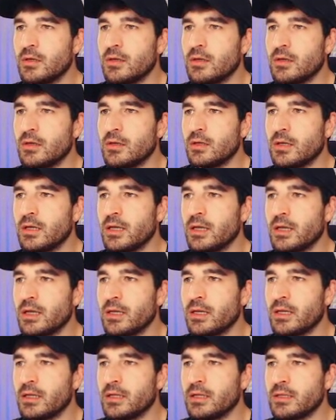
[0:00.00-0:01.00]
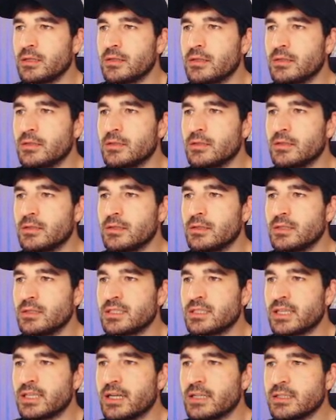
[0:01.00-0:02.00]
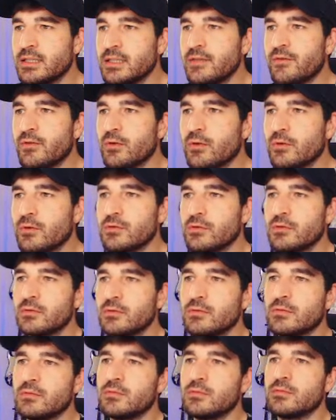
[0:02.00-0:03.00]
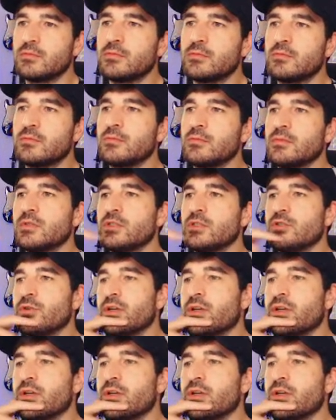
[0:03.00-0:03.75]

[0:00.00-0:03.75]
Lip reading: and set as default. So you can